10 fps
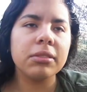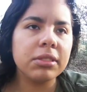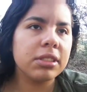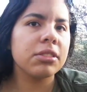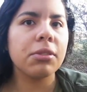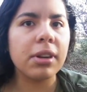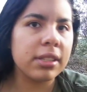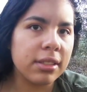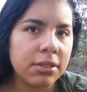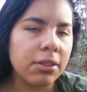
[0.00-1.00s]
was just
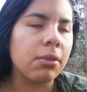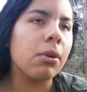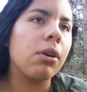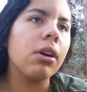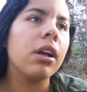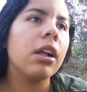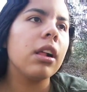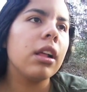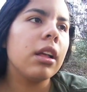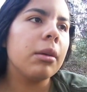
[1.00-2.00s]
thrust into the role,
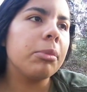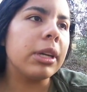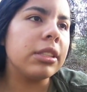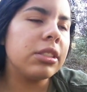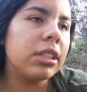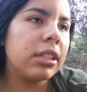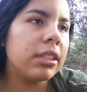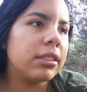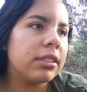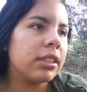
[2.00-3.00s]
but
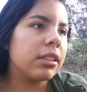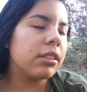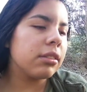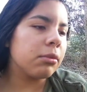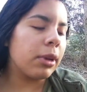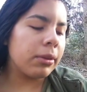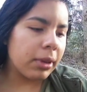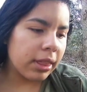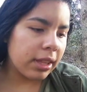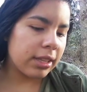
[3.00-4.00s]
she still went
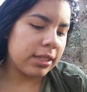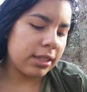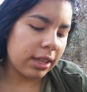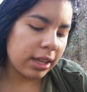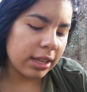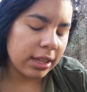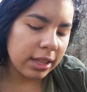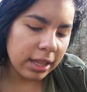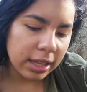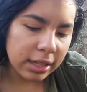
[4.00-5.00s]
with it, and in
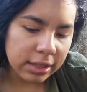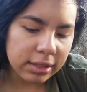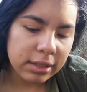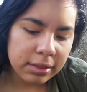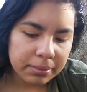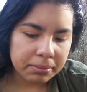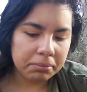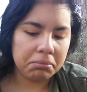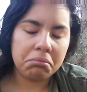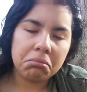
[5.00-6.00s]
the end,
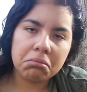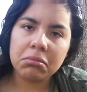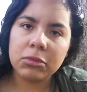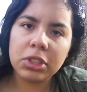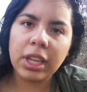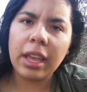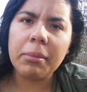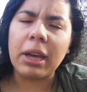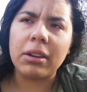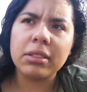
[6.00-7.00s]
she came
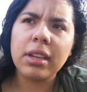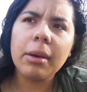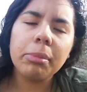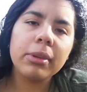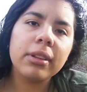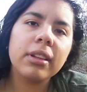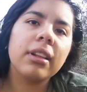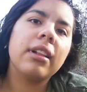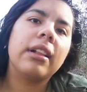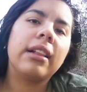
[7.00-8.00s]
out on top.
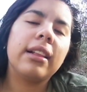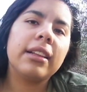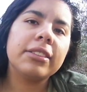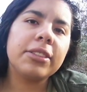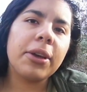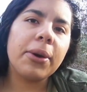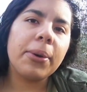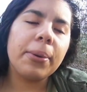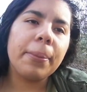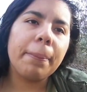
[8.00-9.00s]

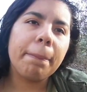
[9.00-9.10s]
So,